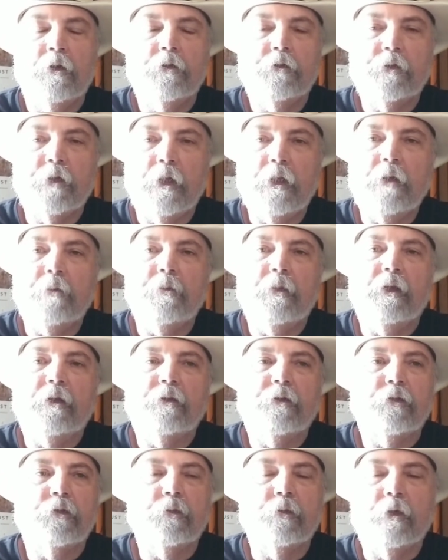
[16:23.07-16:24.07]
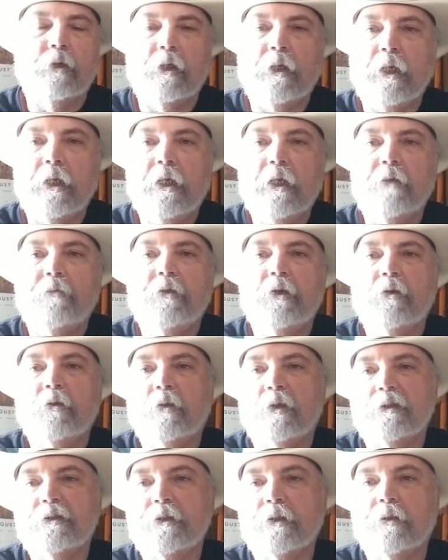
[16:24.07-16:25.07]
treatments, what have you,
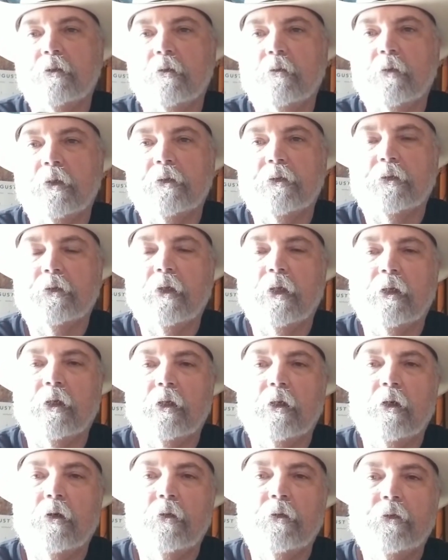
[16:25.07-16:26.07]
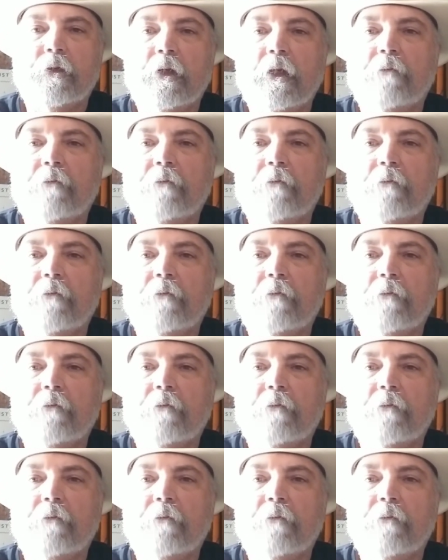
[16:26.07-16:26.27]
what you what's going to go through.